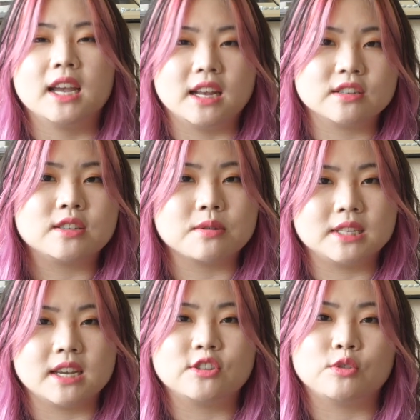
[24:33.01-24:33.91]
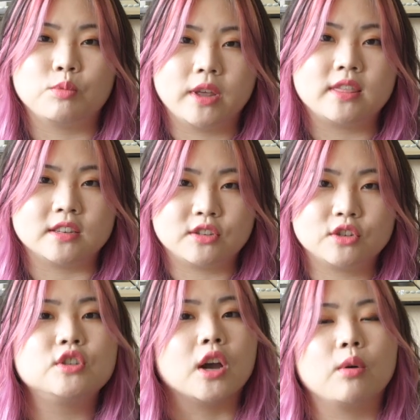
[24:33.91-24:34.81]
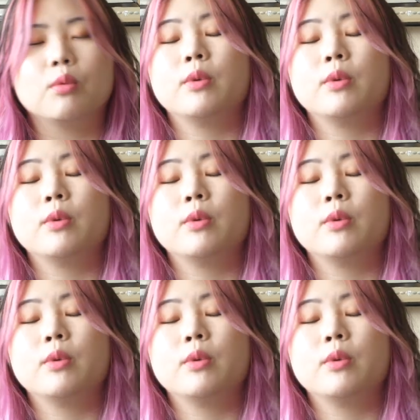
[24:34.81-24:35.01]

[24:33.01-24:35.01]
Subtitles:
in association with this show,